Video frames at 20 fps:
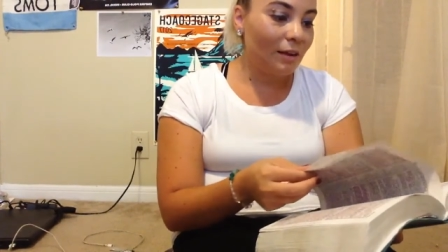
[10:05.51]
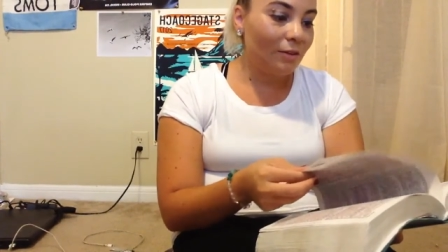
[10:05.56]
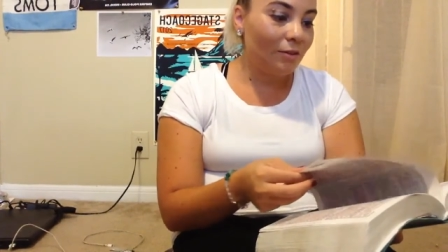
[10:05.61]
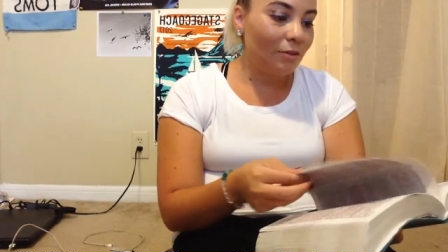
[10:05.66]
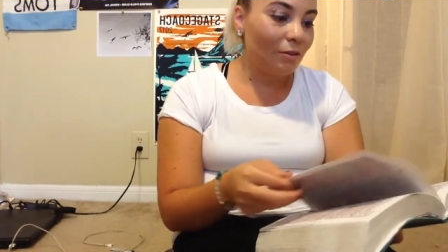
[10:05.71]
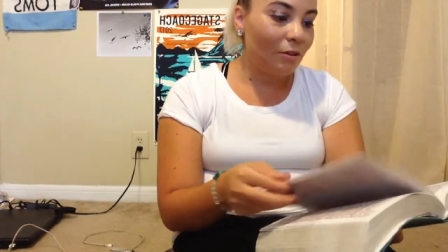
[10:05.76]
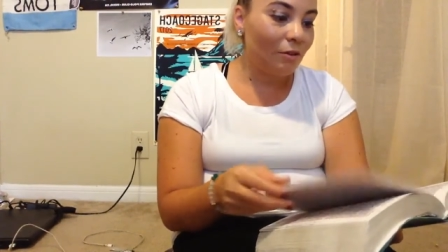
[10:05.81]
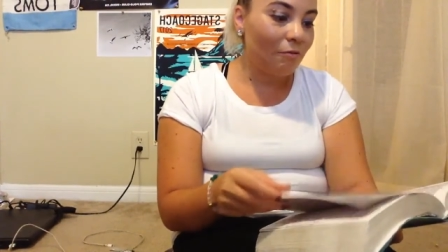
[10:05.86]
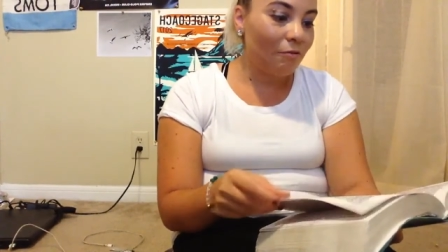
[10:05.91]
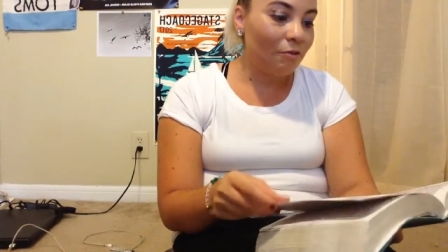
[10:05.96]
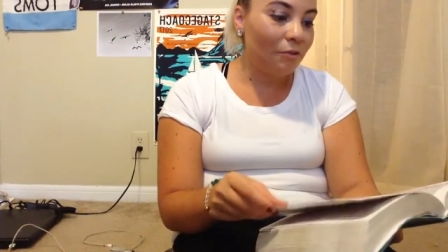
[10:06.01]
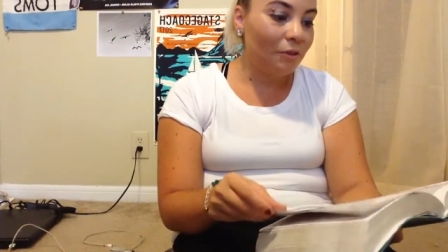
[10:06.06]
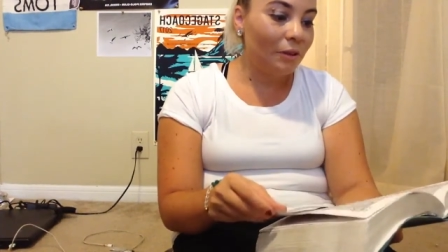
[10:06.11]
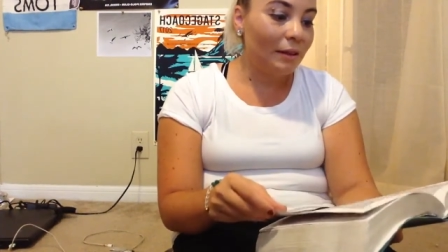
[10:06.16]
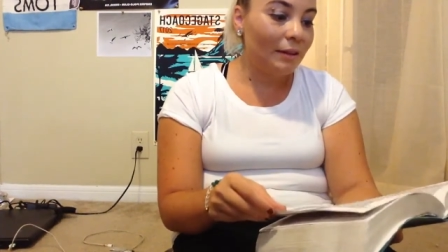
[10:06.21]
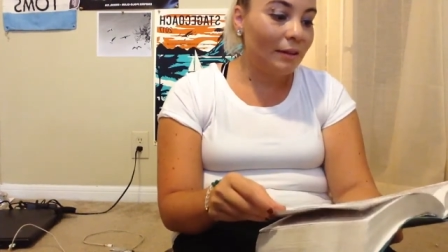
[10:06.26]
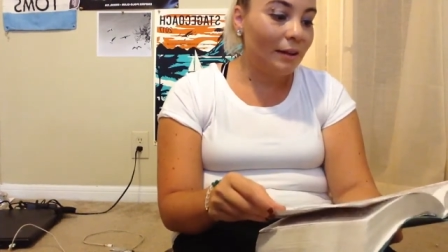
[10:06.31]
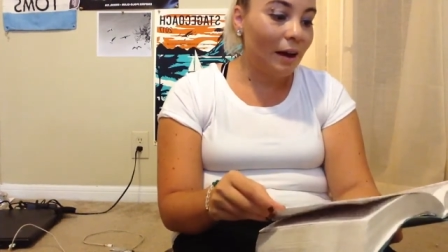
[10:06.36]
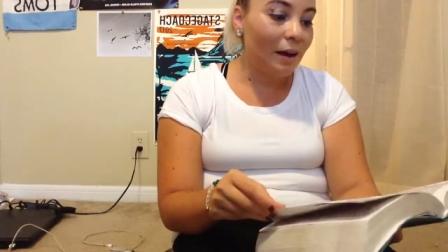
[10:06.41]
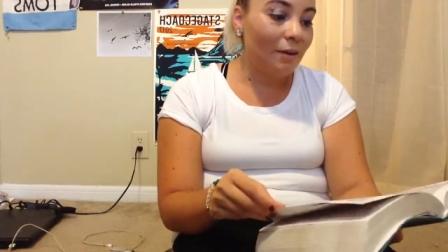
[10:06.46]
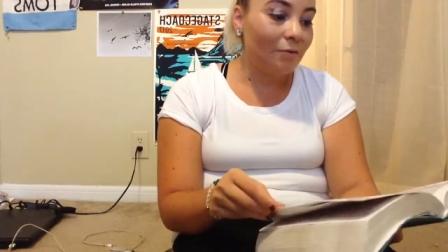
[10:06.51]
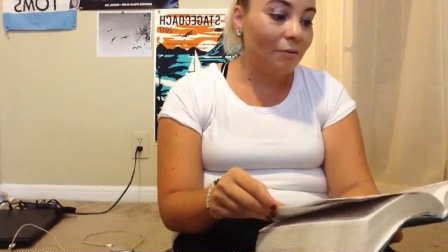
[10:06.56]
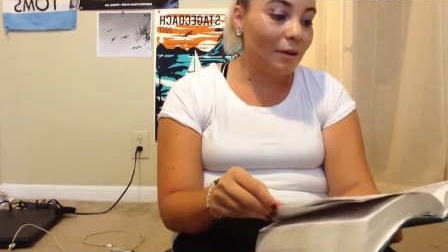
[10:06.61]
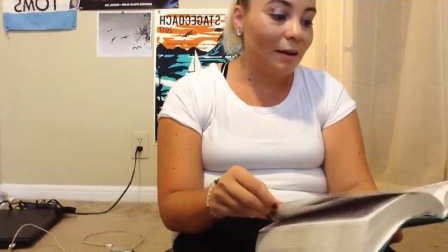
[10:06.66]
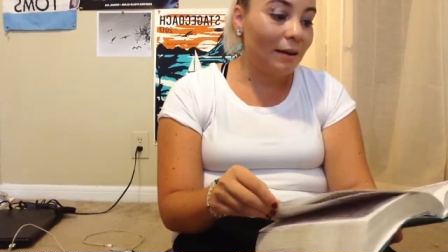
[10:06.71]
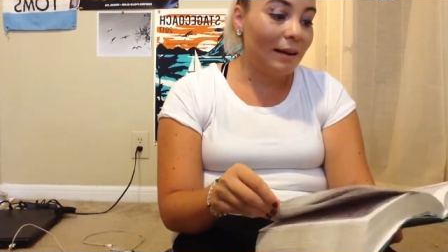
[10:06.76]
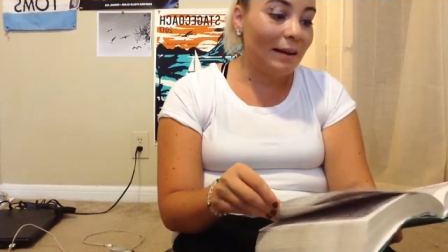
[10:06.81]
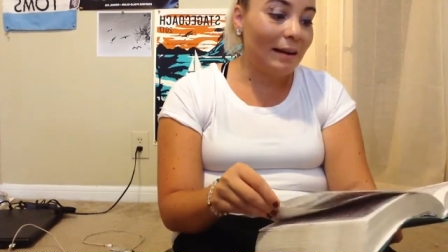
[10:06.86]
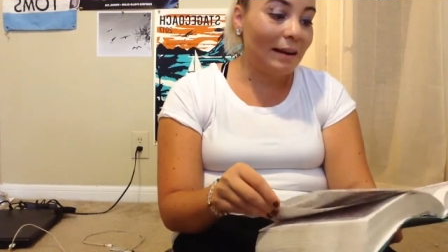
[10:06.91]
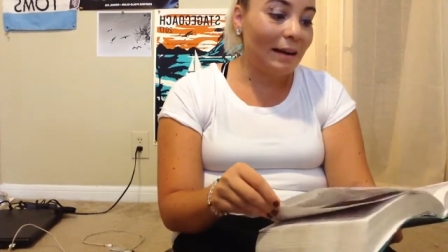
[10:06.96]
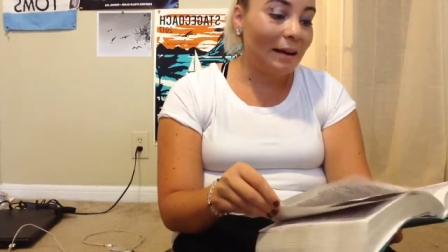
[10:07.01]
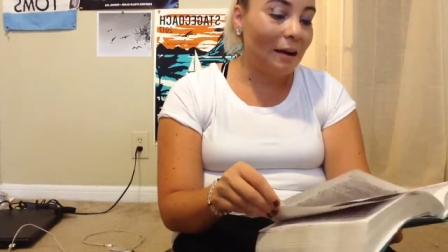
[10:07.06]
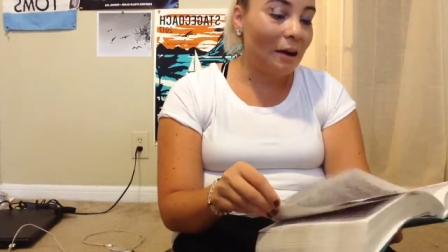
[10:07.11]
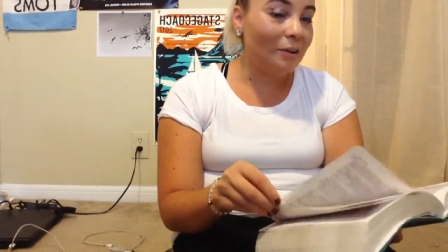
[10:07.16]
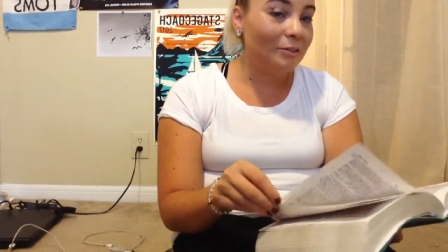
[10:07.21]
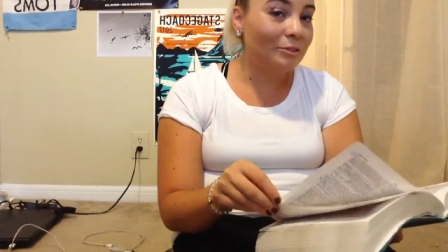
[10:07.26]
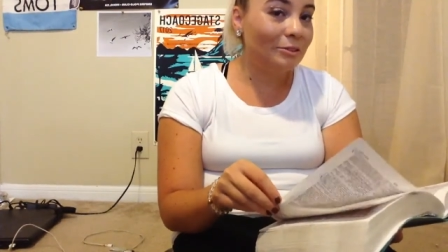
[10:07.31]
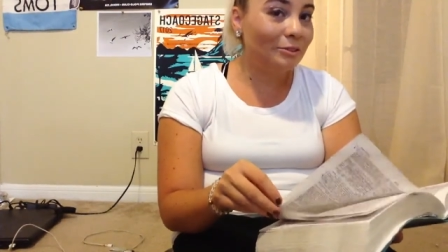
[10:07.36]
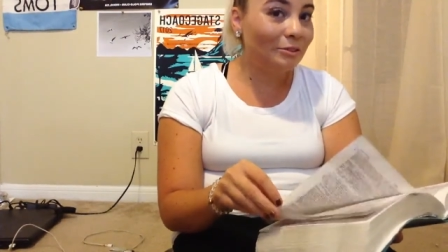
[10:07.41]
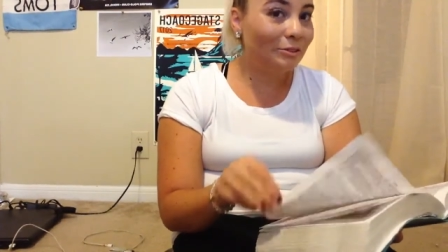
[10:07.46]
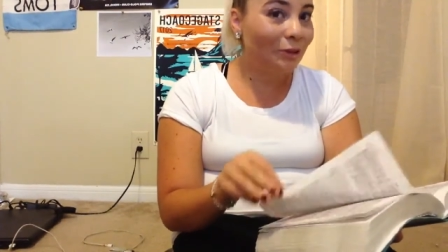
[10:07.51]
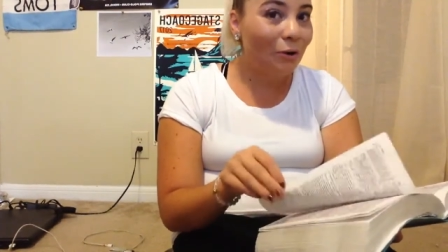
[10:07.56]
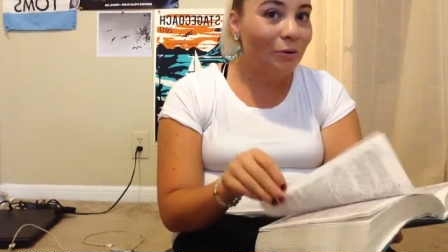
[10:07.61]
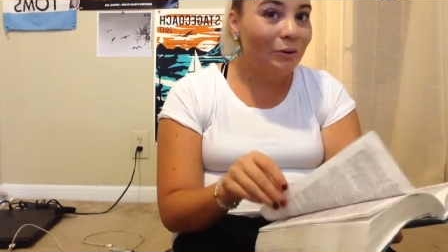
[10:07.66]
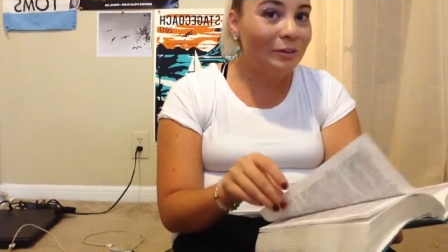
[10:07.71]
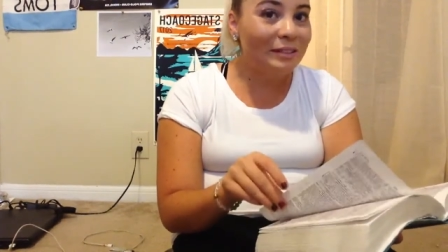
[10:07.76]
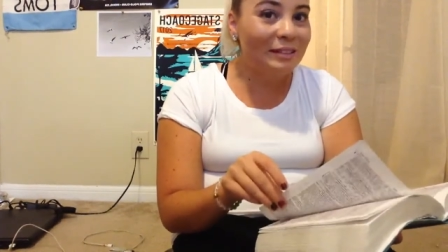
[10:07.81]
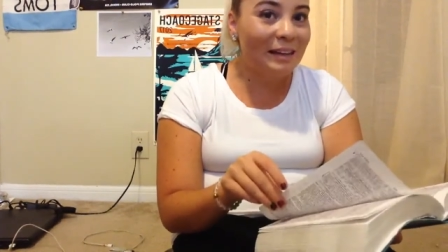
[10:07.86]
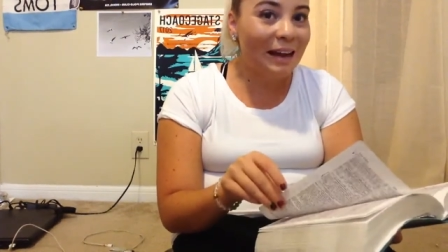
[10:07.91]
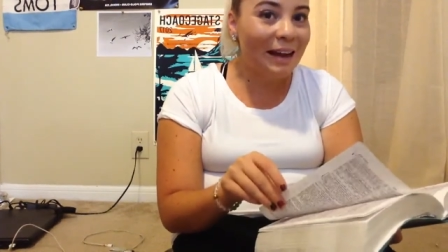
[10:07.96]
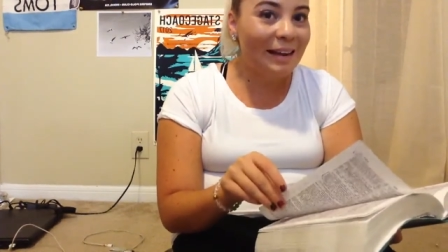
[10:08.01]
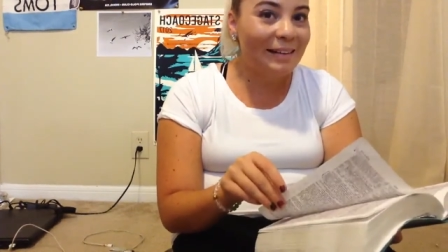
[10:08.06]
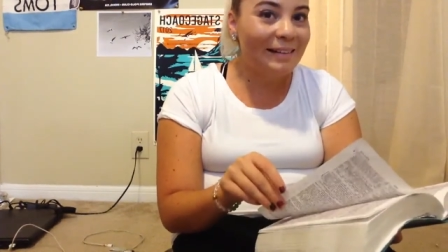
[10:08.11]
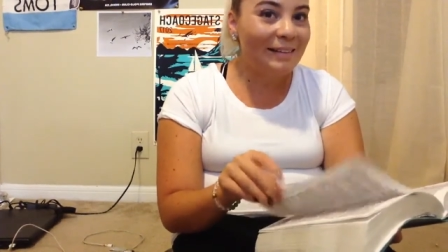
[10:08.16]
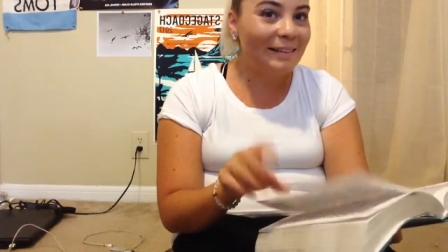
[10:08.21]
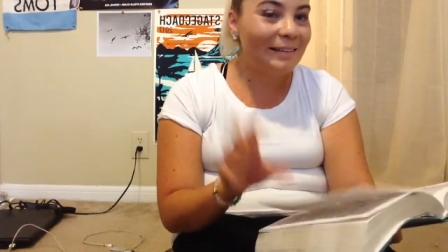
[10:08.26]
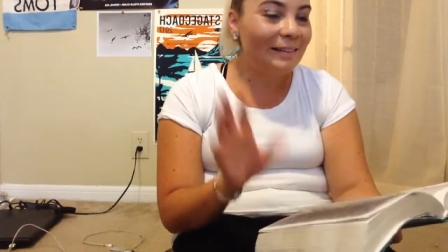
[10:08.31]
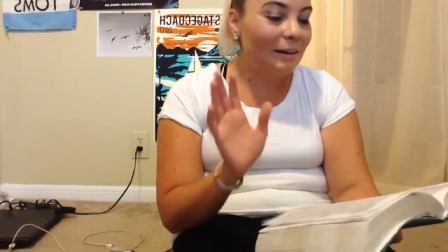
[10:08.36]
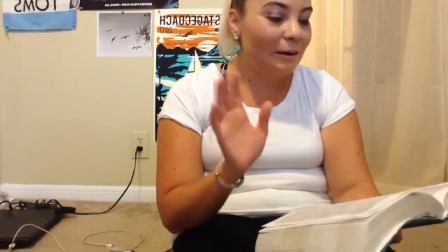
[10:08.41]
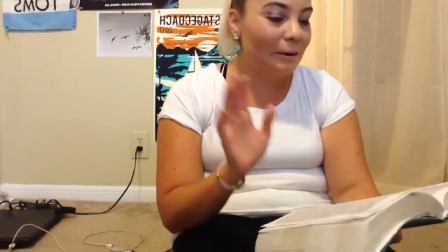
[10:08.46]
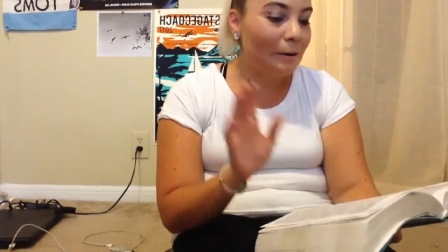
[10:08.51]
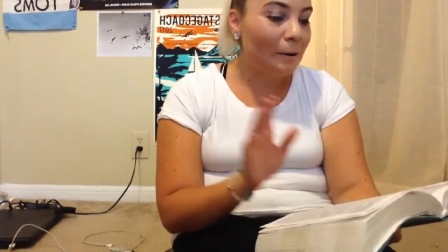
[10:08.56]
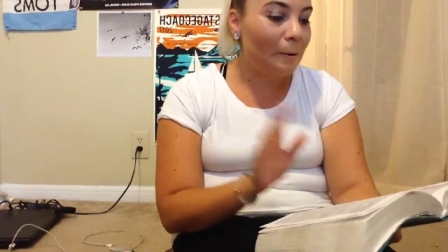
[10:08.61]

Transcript: I don't know, I feel like I read it and I got so excited.